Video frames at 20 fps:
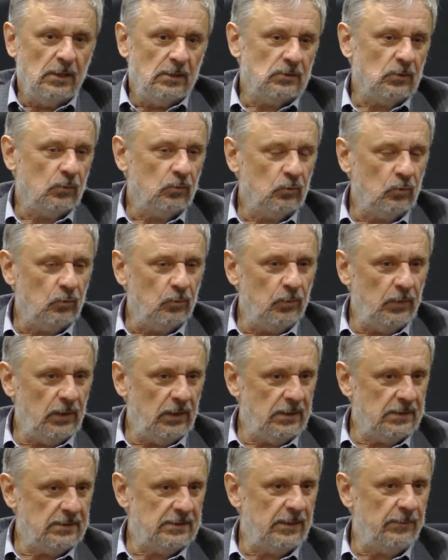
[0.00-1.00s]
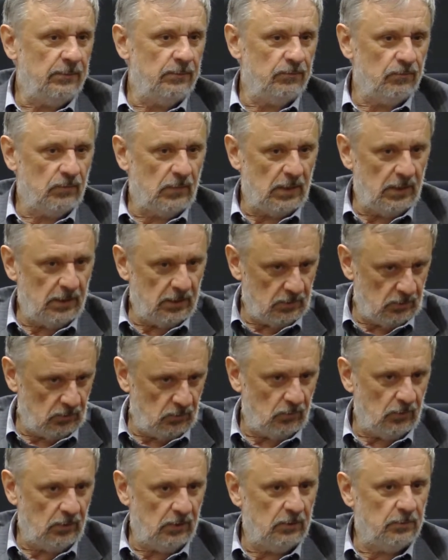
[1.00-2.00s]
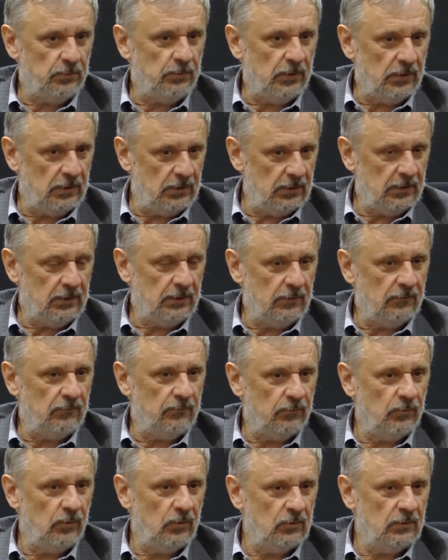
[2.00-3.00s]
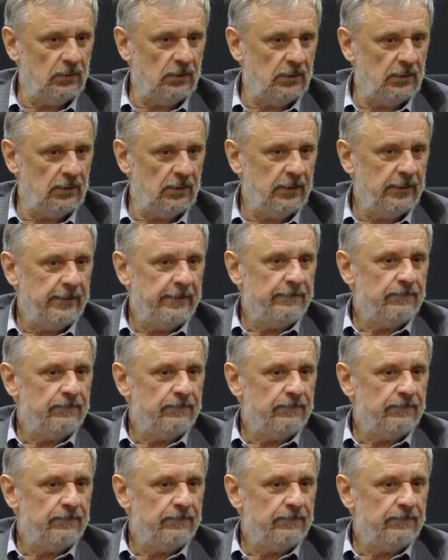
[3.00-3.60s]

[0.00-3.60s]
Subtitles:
So to make some accurate predictive model